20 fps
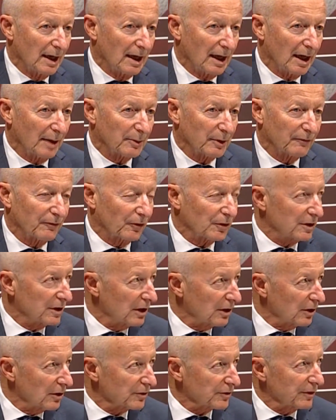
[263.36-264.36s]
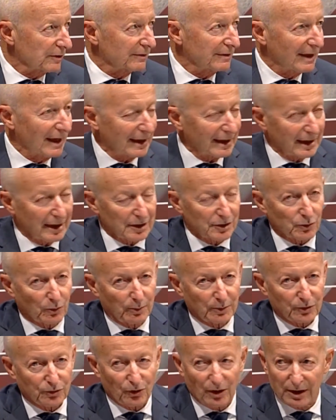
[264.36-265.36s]
I mean, for years and decades, we've
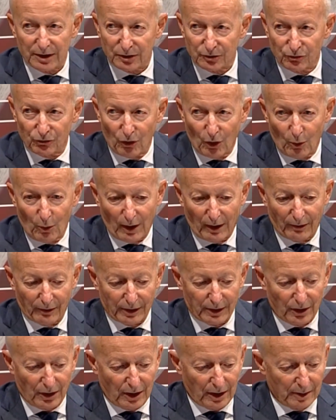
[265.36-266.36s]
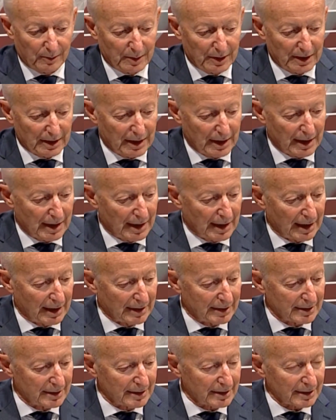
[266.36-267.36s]
been trying to grow our economy,
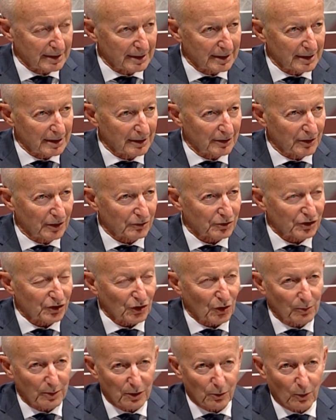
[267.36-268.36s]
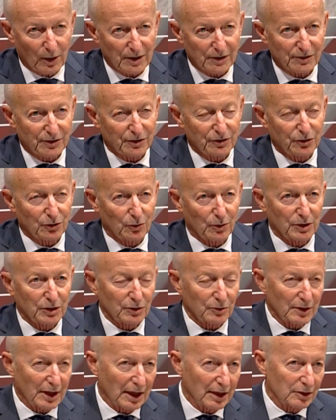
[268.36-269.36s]
and there's so many ways to do it, and
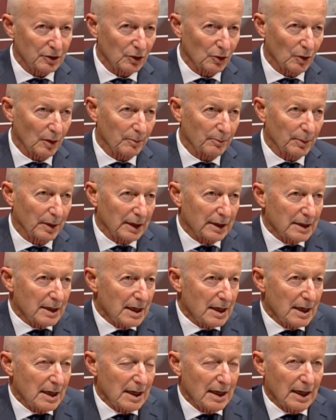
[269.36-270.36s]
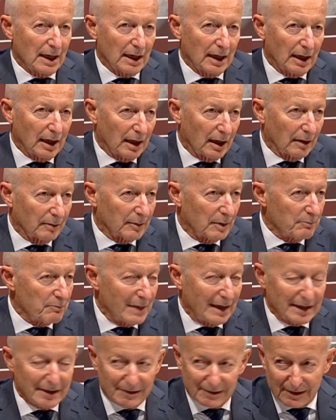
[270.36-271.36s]
you can do it, but and
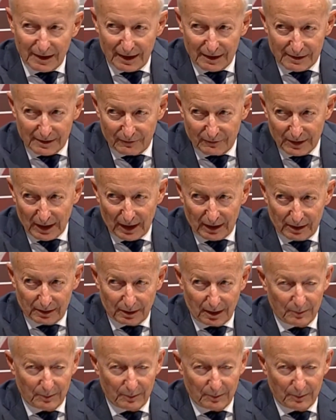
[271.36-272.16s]
many states have done it.